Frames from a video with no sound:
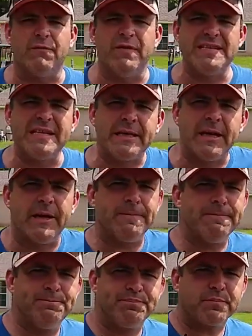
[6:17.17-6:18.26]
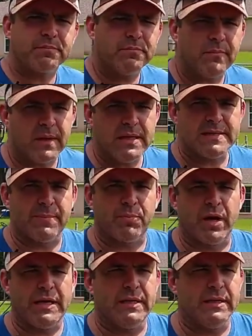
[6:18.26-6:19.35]
fencing done,
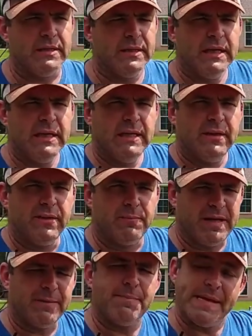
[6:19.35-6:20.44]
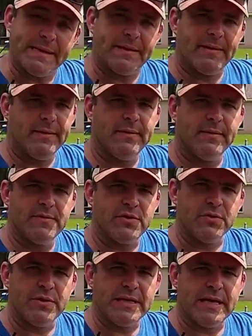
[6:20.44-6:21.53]
separating the pig pen
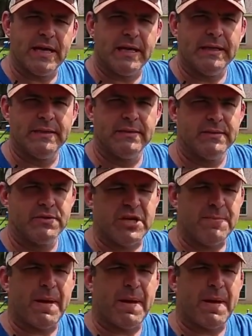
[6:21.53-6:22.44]
to the sheep